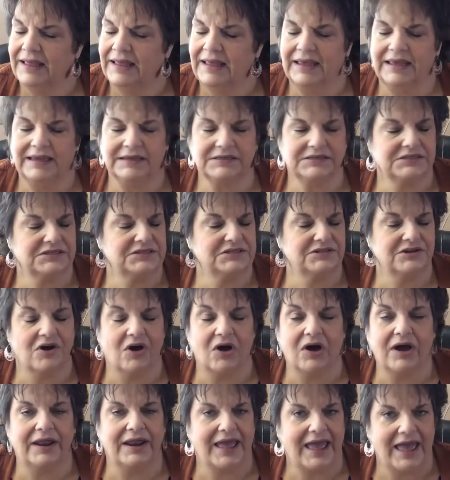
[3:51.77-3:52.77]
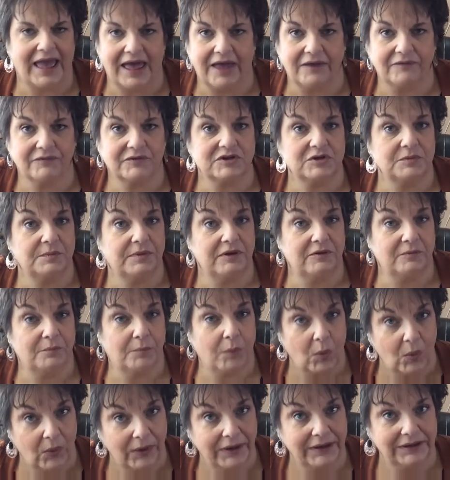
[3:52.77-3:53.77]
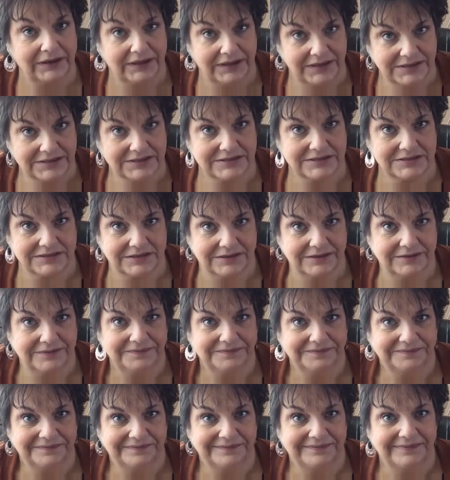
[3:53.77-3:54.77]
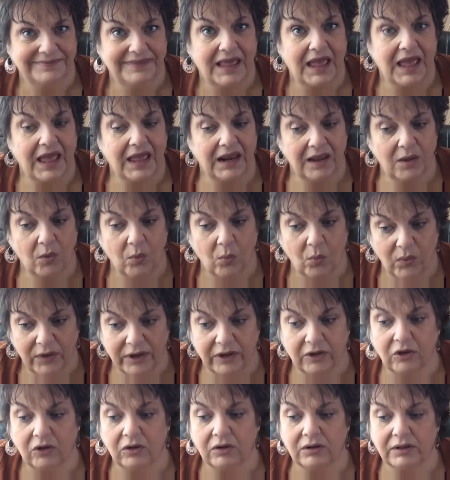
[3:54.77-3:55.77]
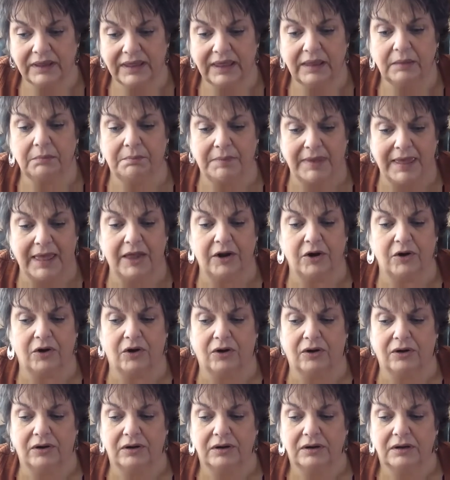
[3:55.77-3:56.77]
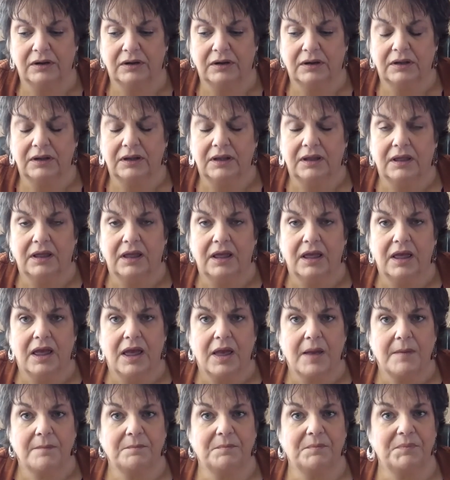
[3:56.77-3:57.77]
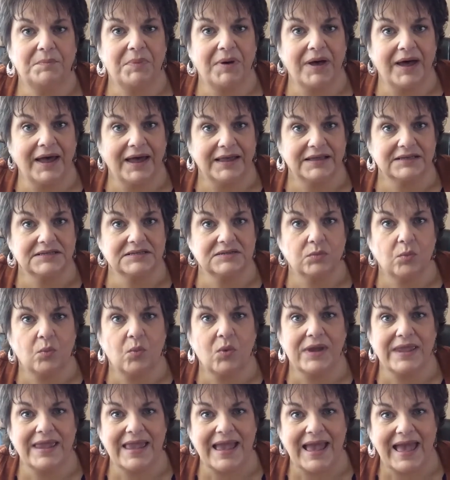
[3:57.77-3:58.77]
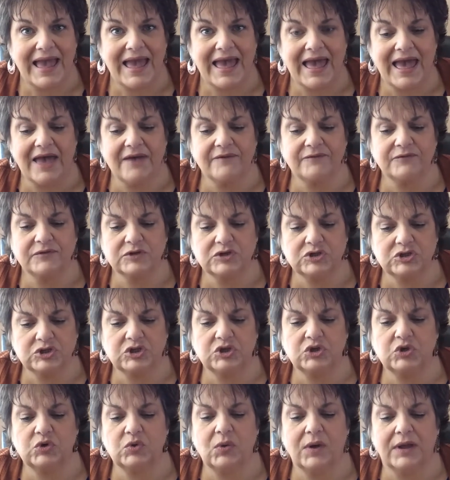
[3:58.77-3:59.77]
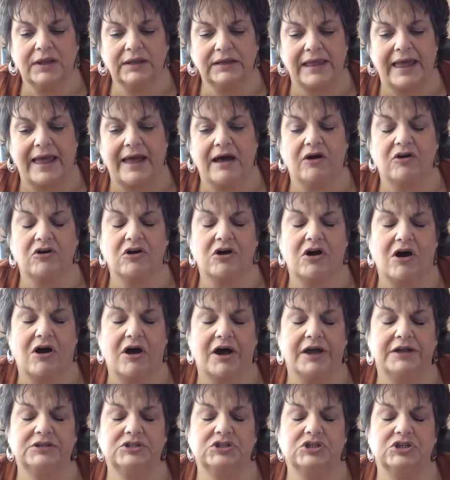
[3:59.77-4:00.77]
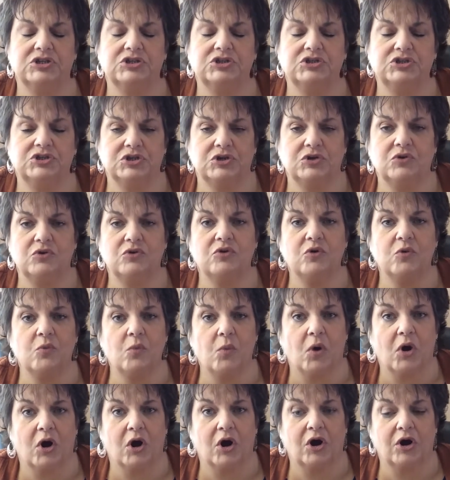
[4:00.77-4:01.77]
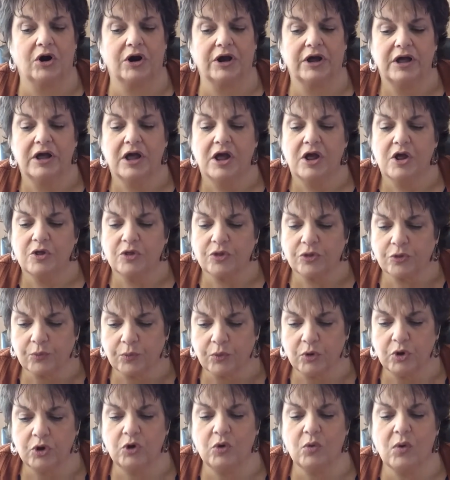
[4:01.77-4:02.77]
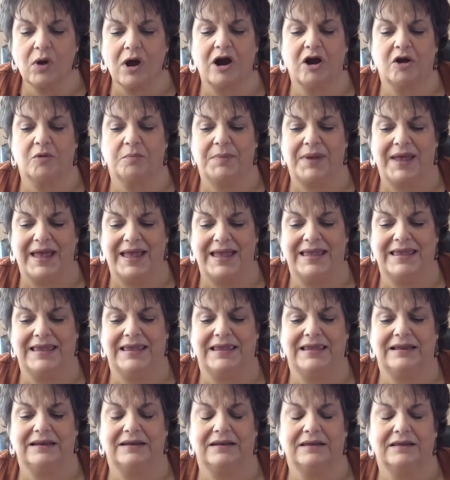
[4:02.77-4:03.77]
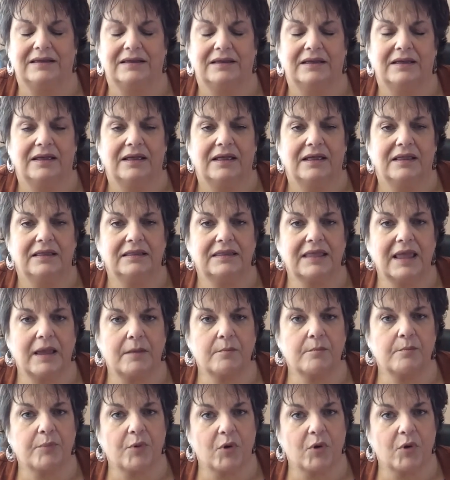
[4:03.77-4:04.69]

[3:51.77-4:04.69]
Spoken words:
It does not have to be pointless, and it will get better. But we have to allow God to do the work through our pain that